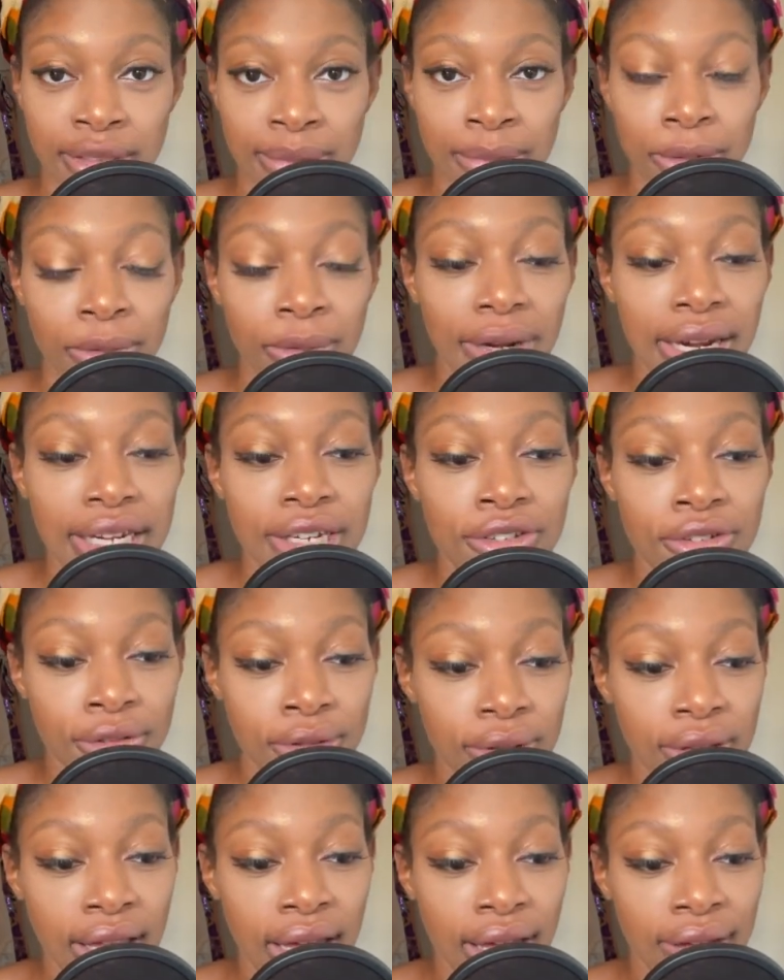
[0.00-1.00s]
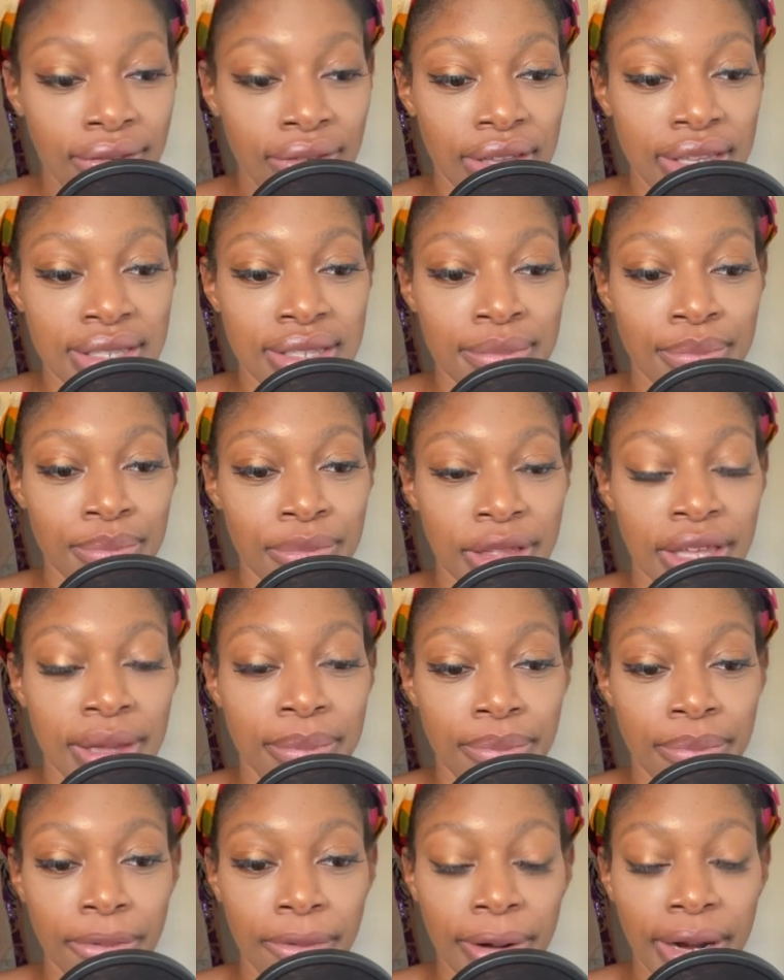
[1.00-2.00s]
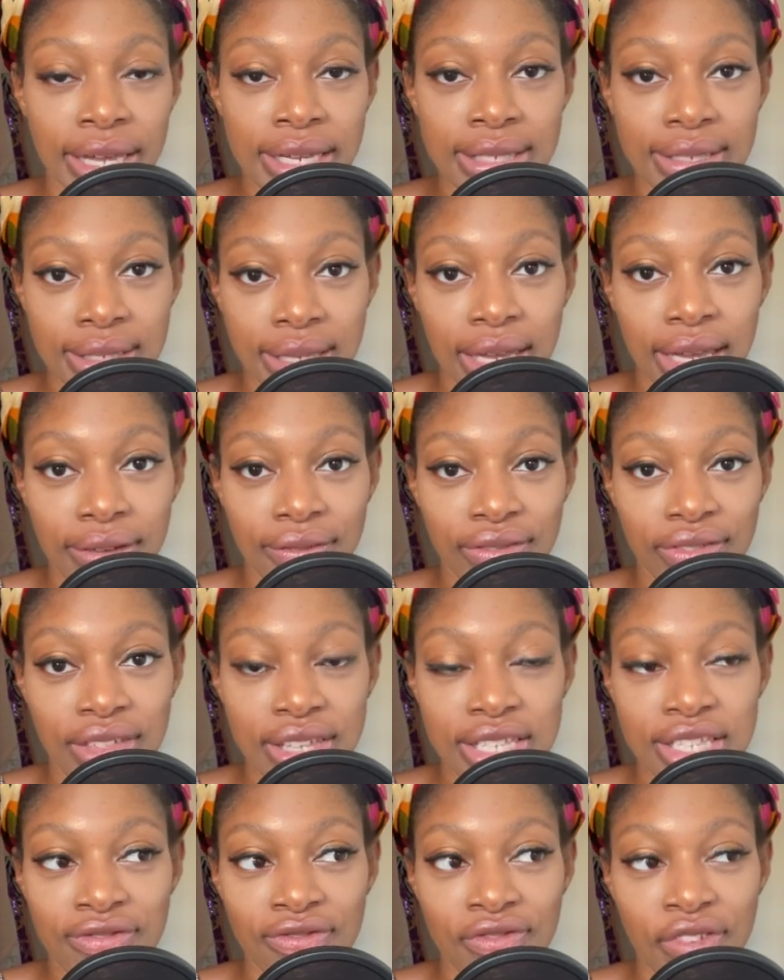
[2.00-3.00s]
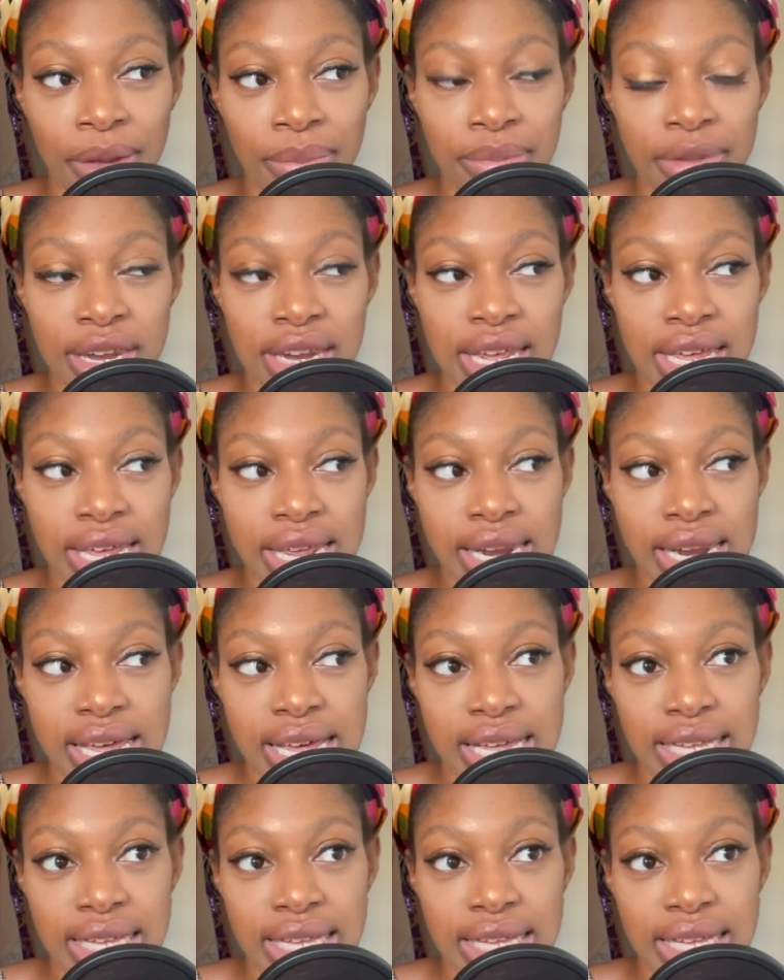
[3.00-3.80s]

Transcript: But what I do love is the embracing of this feminine